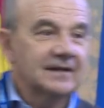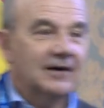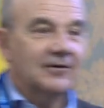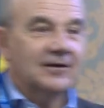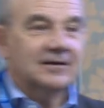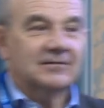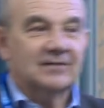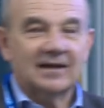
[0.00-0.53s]

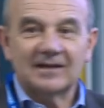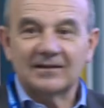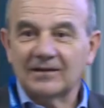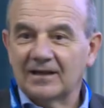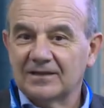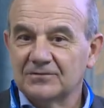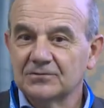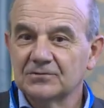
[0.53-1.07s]
now I,
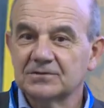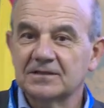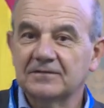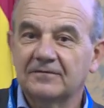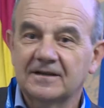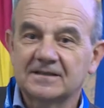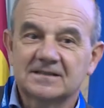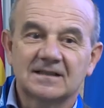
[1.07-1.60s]
I, I use
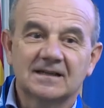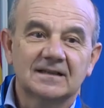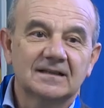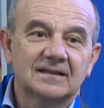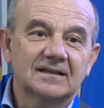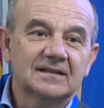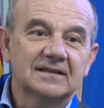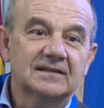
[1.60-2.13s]
a
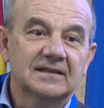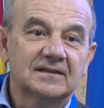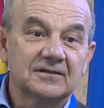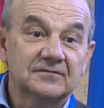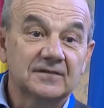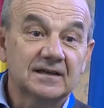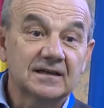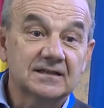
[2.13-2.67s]
facial
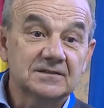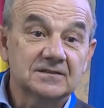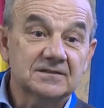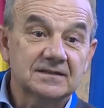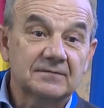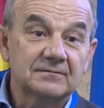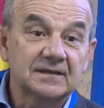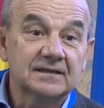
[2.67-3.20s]

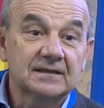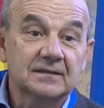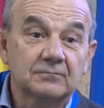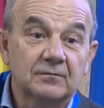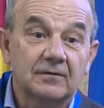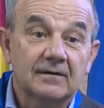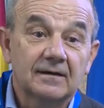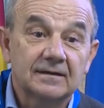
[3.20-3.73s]
identification, something
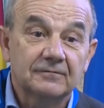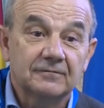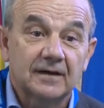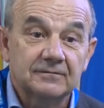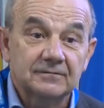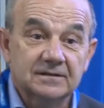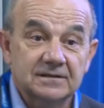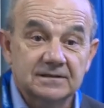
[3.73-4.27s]
that probably
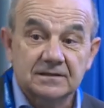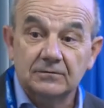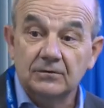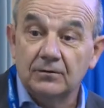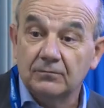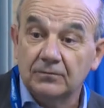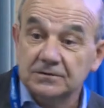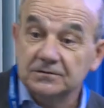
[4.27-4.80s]
five years
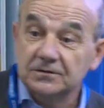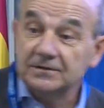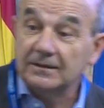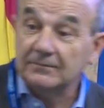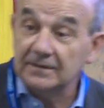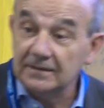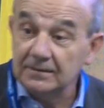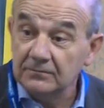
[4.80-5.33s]
ago was not
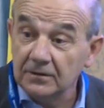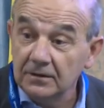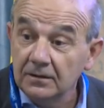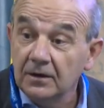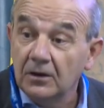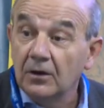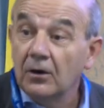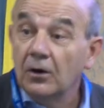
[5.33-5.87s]

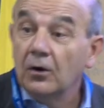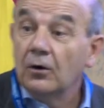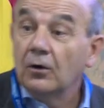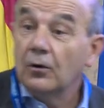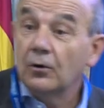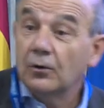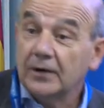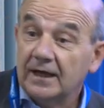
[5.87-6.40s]
available,
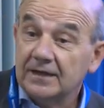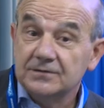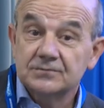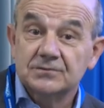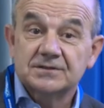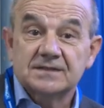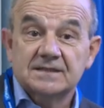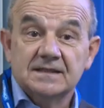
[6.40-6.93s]
or I
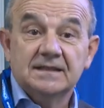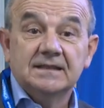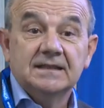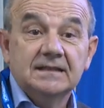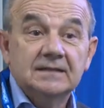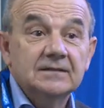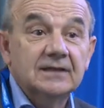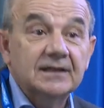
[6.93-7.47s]
use
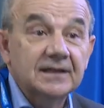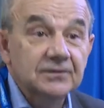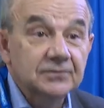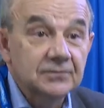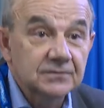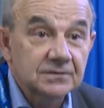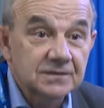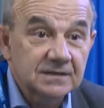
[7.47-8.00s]
Siri, I
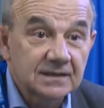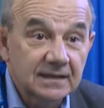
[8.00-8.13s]
use